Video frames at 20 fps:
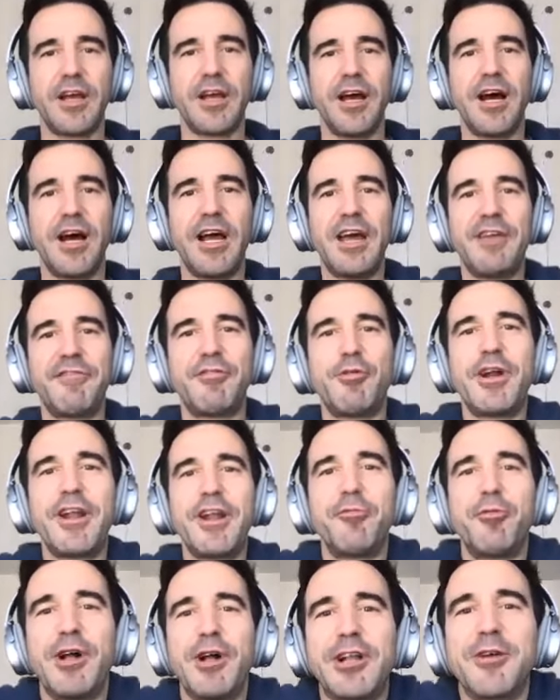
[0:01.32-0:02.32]
Hi, everyone,
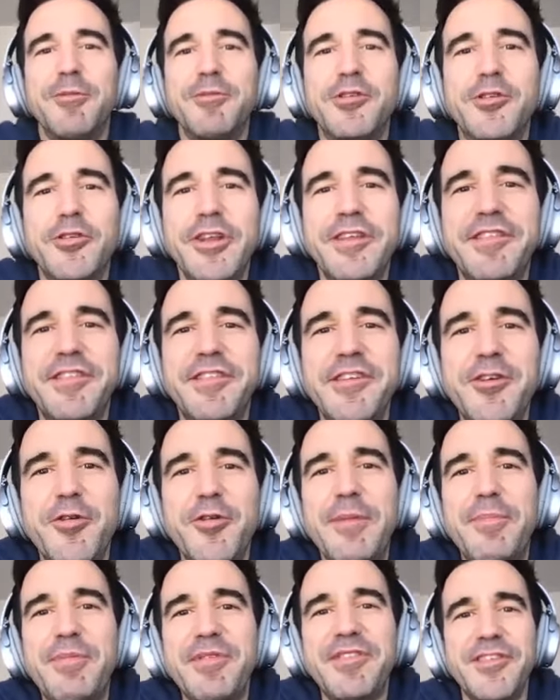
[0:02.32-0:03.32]
and welcome to this new
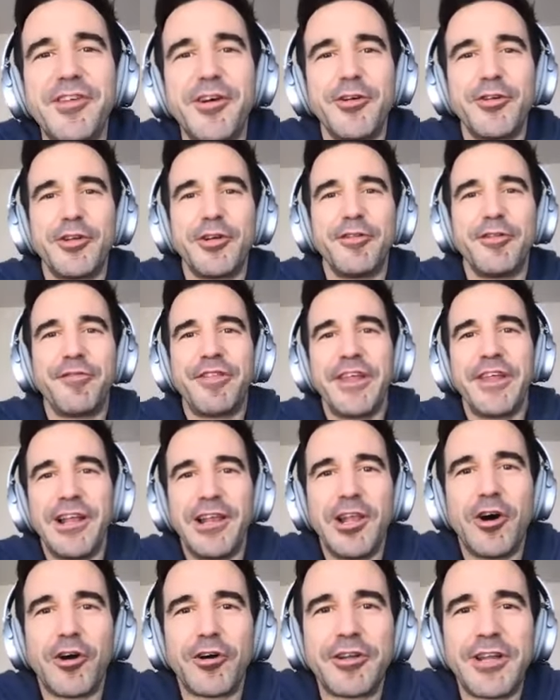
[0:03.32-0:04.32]
episode of The
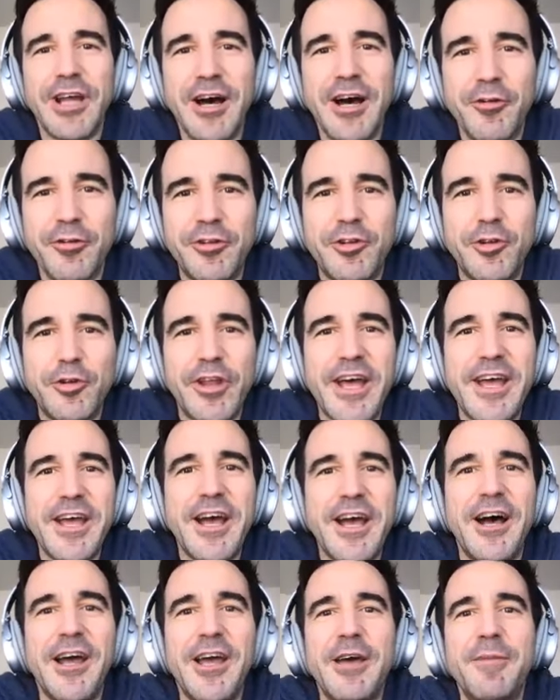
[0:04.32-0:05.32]
Lockdown. Today,
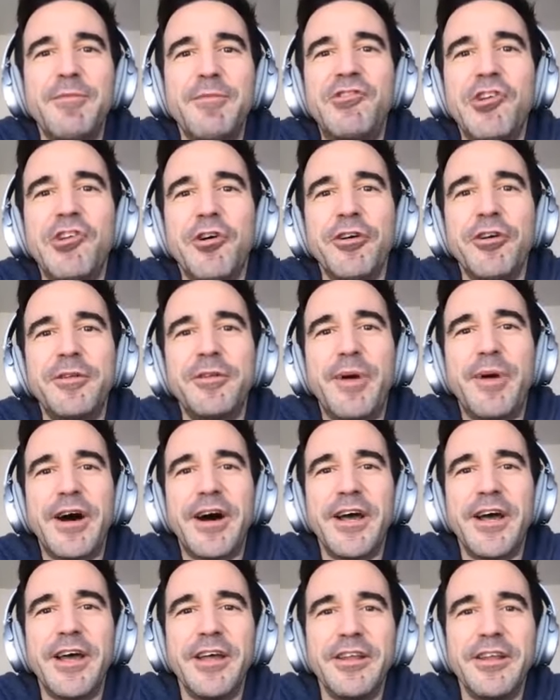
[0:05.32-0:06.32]
I am joined
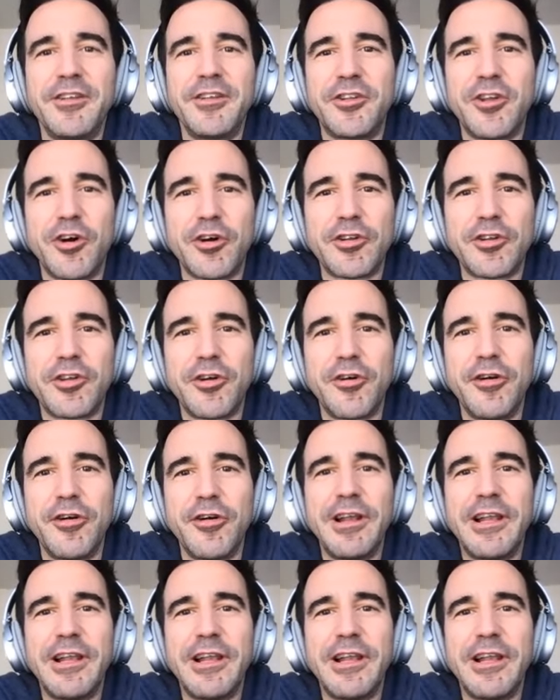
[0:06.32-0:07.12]
by Dr.